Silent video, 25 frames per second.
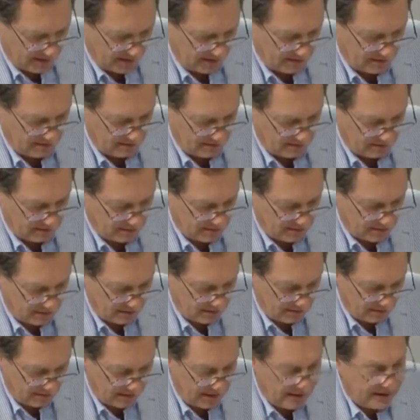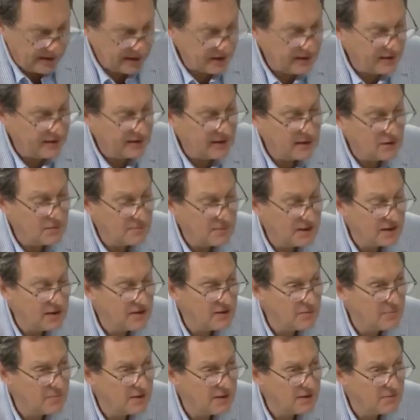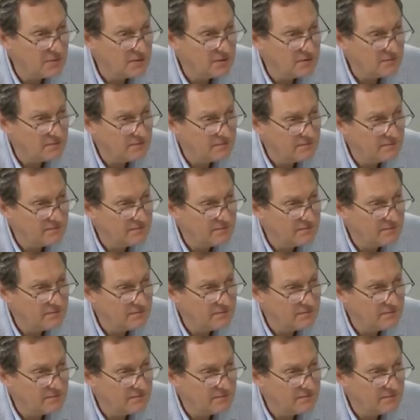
So, do you like helping other people?